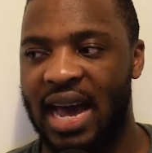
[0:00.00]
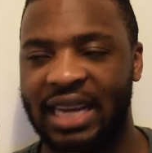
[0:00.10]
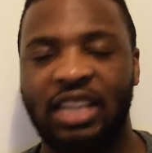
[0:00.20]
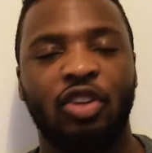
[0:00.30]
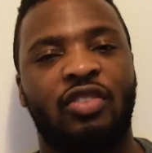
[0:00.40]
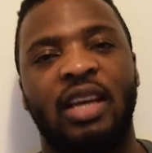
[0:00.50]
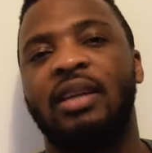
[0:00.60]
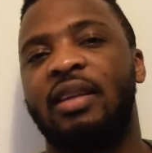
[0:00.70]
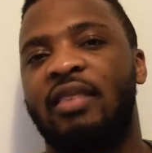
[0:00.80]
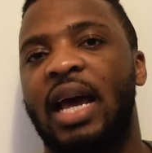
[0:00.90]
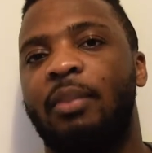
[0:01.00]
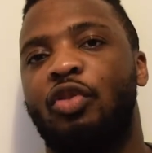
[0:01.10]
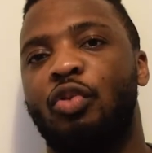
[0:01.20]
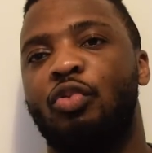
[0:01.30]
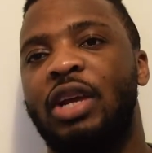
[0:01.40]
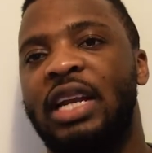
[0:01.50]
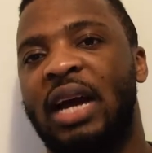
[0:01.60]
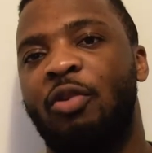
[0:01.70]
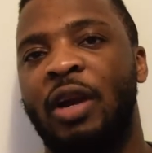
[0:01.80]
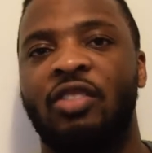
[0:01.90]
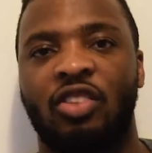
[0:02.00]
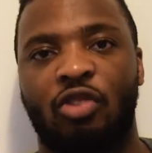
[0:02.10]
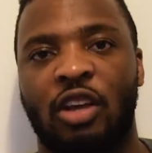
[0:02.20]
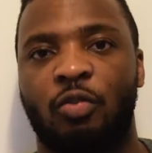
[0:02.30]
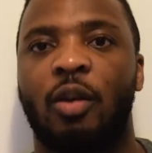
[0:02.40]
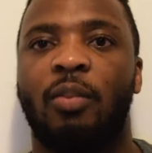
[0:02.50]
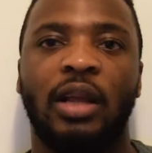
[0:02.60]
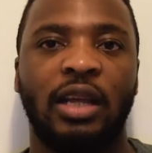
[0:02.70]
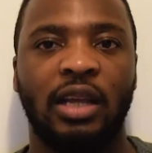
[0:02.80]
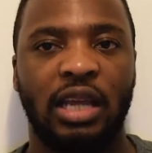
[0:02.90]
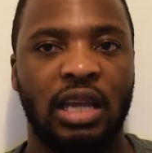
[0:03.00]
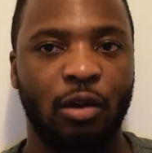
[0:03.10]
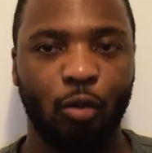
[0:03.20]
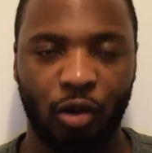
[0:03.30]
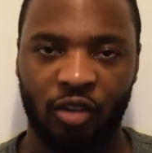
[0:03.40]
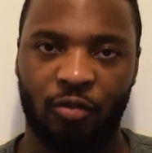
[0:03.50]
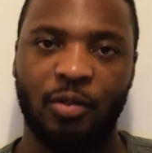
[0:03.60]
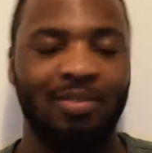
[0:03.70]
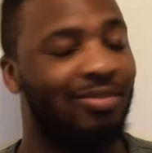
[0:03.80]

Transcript: had he just taken the time to really arrange his tracks properly, he would have.